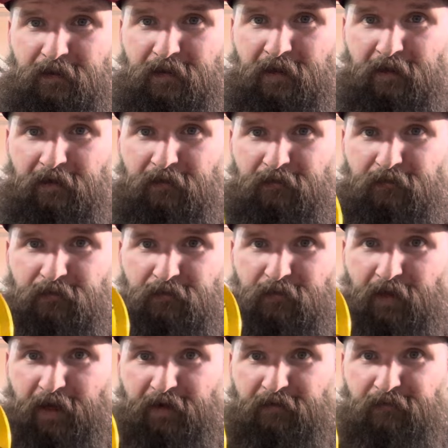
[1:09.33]
it
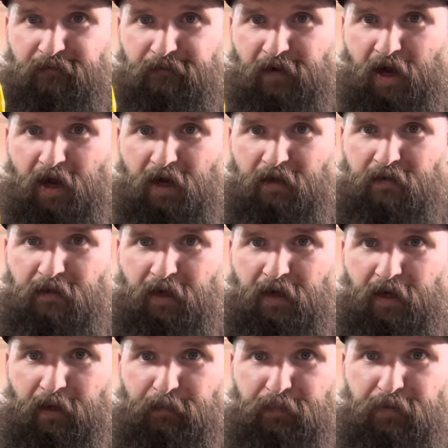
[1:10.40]
like fogged
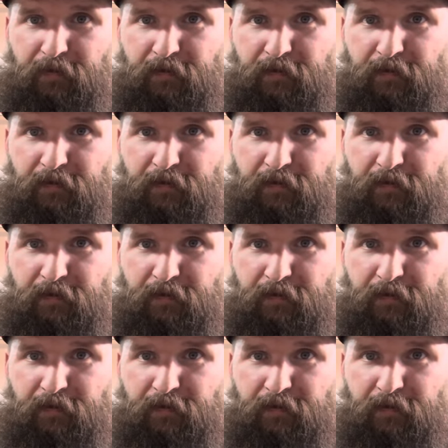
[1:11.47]
up